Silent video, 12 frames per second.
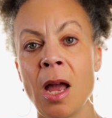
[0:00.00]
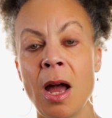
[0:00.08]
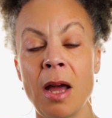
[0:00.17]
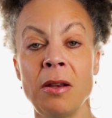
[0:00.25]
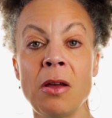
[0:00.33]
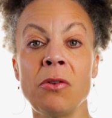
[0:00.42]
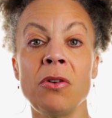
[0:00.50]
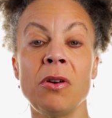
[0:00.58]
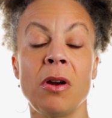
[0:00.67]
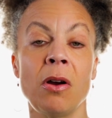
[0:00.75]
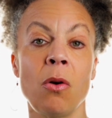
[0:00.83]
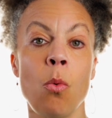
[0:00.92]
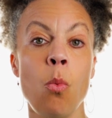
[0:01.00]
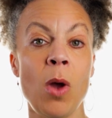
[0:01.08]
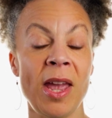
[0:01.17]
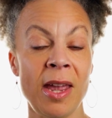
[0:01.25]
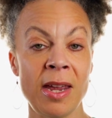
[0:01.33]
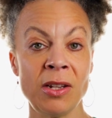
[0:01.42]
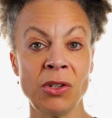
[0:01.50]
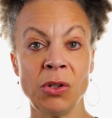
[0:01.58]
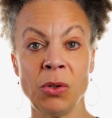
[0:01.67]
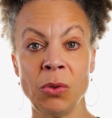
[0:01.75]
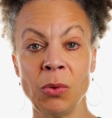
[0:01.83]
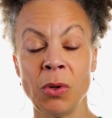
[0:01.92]
Another way
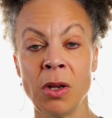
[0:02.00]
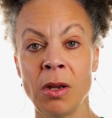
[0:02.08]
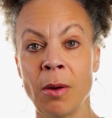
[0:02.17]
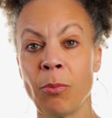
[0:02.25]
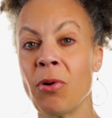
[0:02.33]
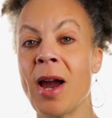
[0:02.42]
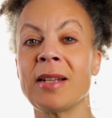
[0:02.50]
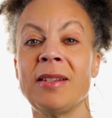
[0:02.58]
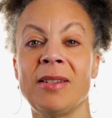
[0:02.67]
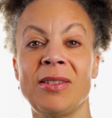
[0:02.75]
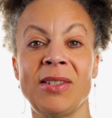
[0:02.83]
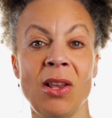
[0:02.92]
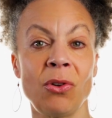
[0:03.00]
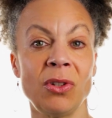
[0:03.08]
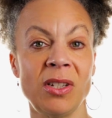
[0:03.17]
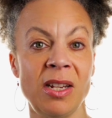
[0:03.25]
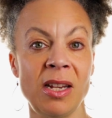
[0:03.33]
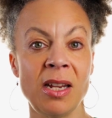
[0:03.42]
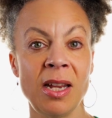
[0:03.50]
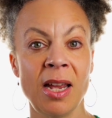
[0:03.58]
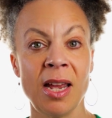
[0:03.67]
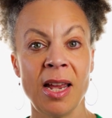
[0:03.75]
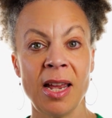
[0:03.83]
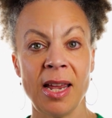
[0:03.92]
to practice subtlety
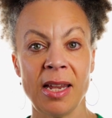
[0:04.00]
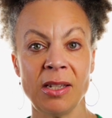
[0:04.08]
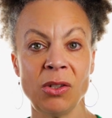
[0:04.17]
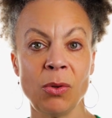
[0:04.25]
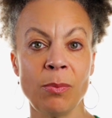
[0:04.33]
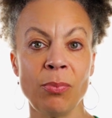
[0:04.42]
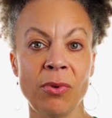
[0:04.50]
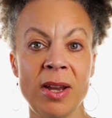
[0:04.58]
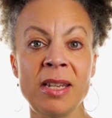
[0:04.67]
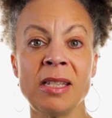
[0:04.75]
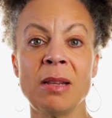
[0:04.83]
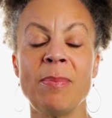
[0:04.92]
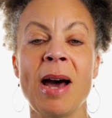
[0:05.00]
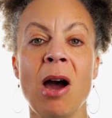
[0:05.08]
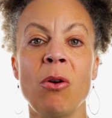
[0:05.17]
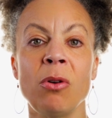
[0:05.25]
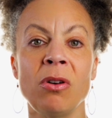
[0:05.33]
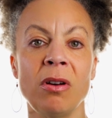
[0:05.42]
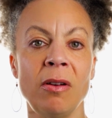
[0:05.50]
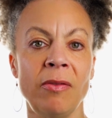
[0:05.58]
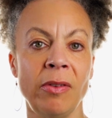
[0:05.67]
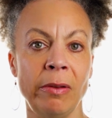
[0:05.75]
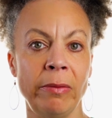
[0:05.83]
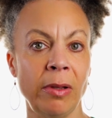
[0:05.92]
is to embrace the power
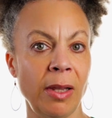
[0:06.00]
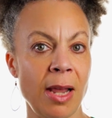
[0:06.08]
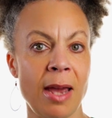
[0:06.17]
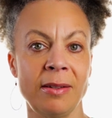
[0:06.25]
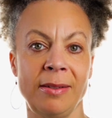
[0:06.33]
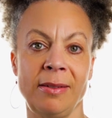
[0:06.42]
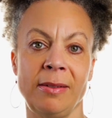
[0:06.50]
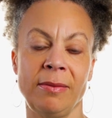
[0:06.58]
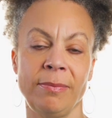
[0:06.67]
of less.